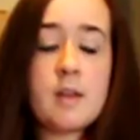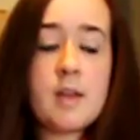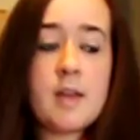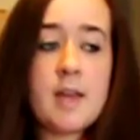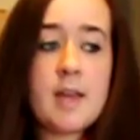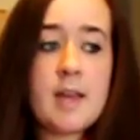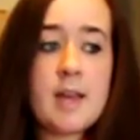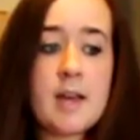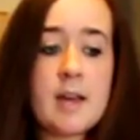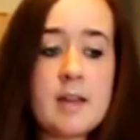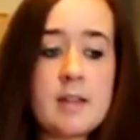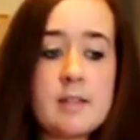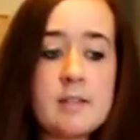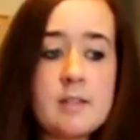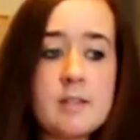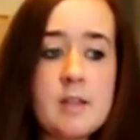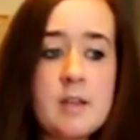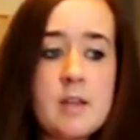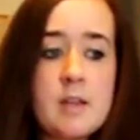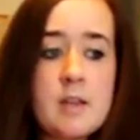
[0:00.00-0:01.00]

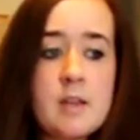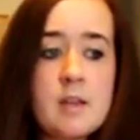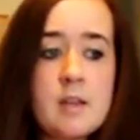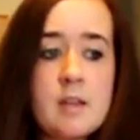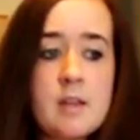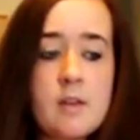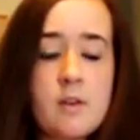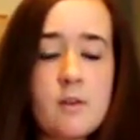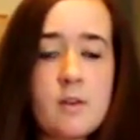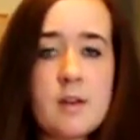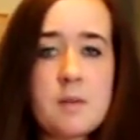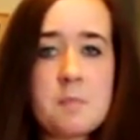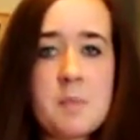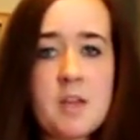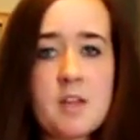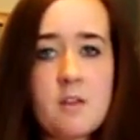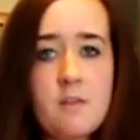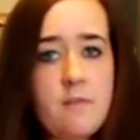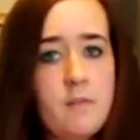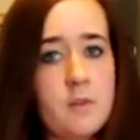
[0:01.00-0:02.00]
and, you know, can
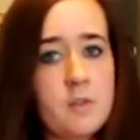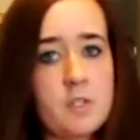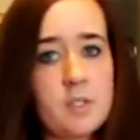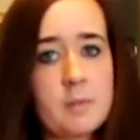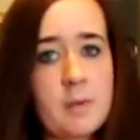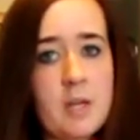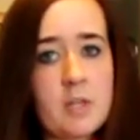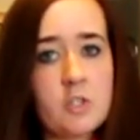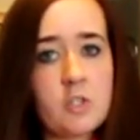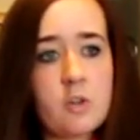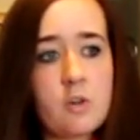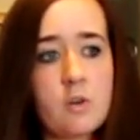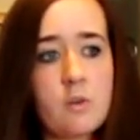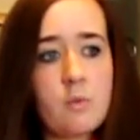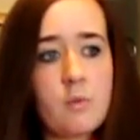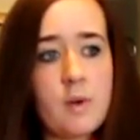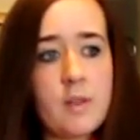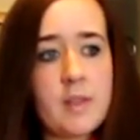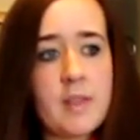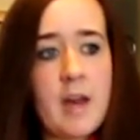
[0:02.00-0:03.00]
make you feel special
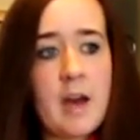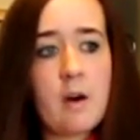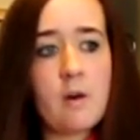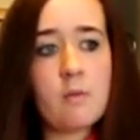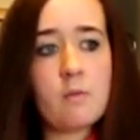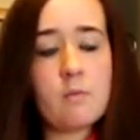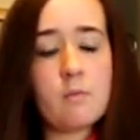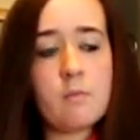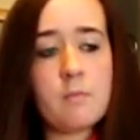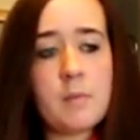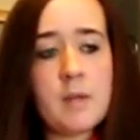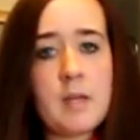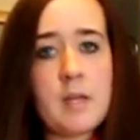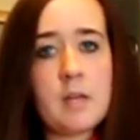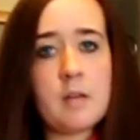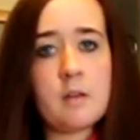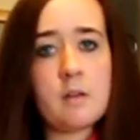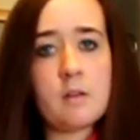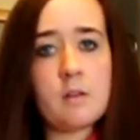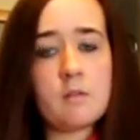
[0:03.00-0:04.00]
without
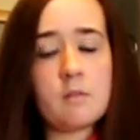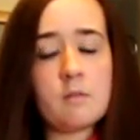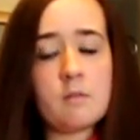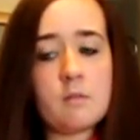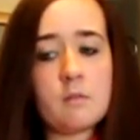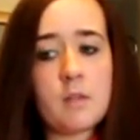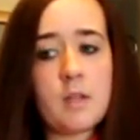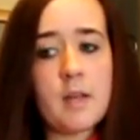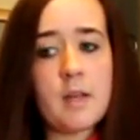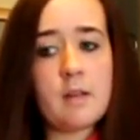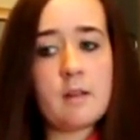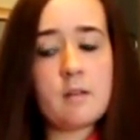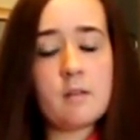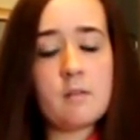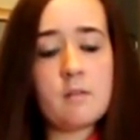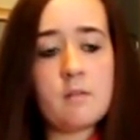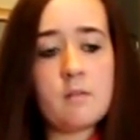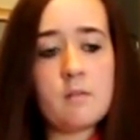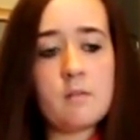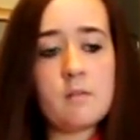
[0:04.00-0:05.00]
being like
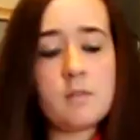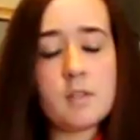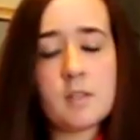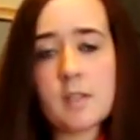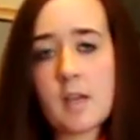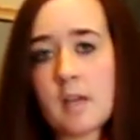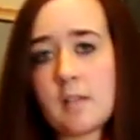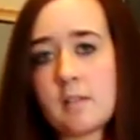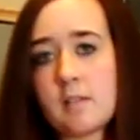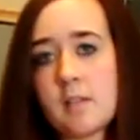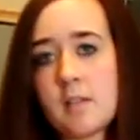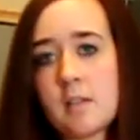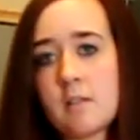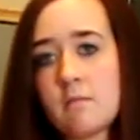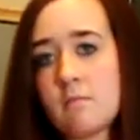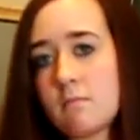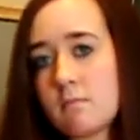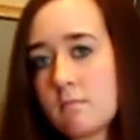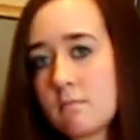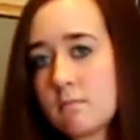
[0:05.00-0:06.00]

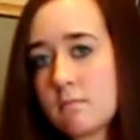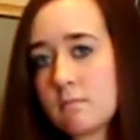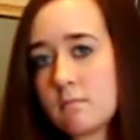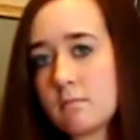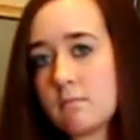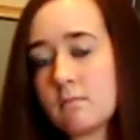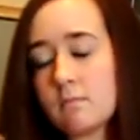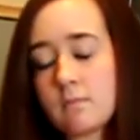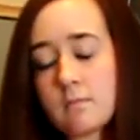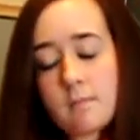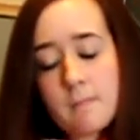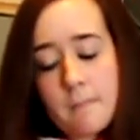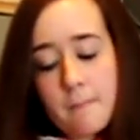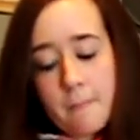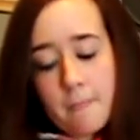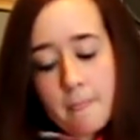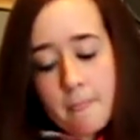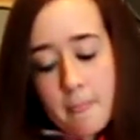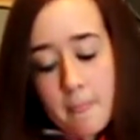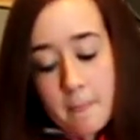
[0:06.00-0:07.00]
disgusting,
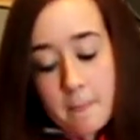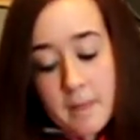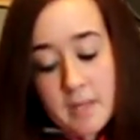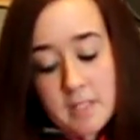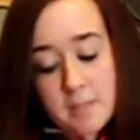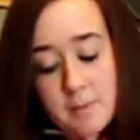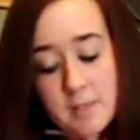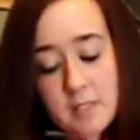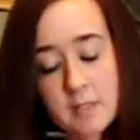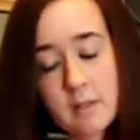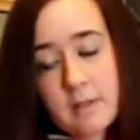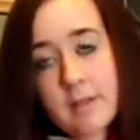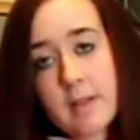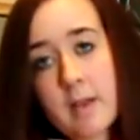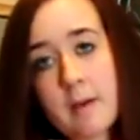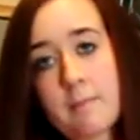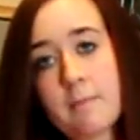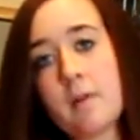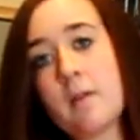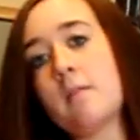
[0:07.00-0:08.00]
that's basically
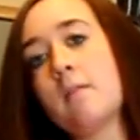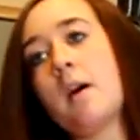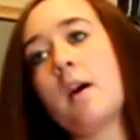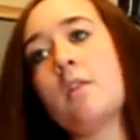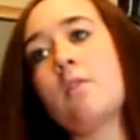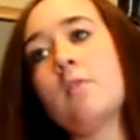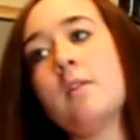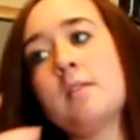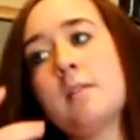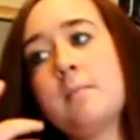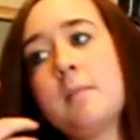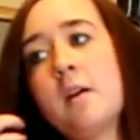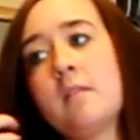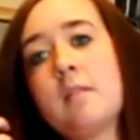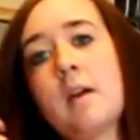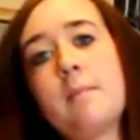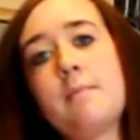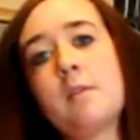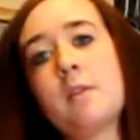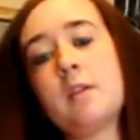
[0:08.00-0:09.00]
it. But otherwise I'm not
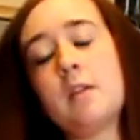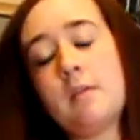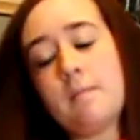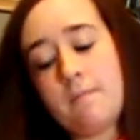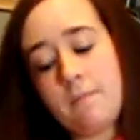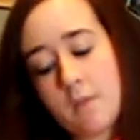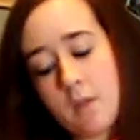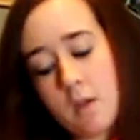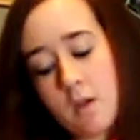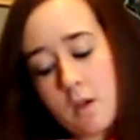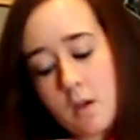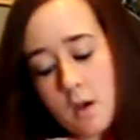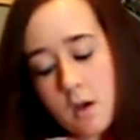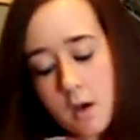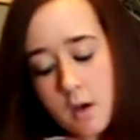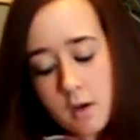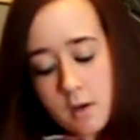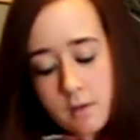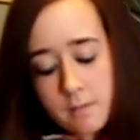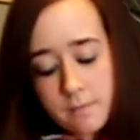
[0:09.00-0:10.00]
that picky.
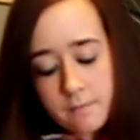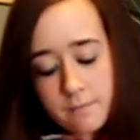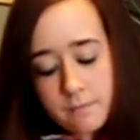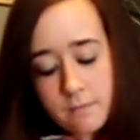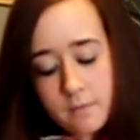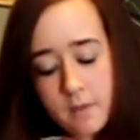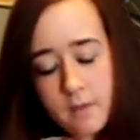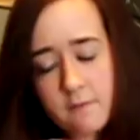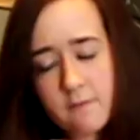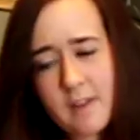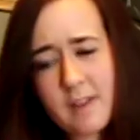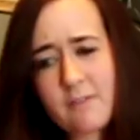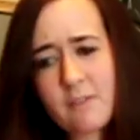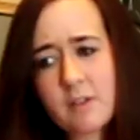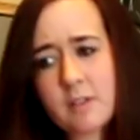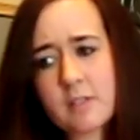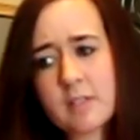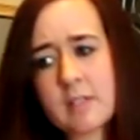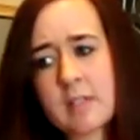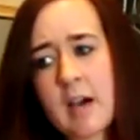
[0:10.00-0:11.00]

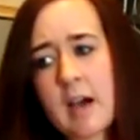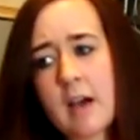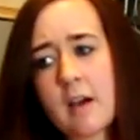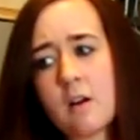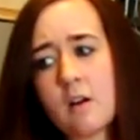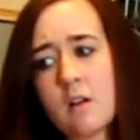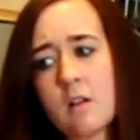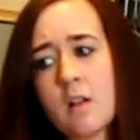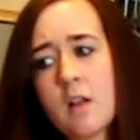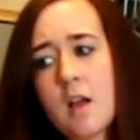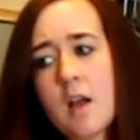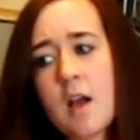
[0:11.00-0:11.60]
Favorite style.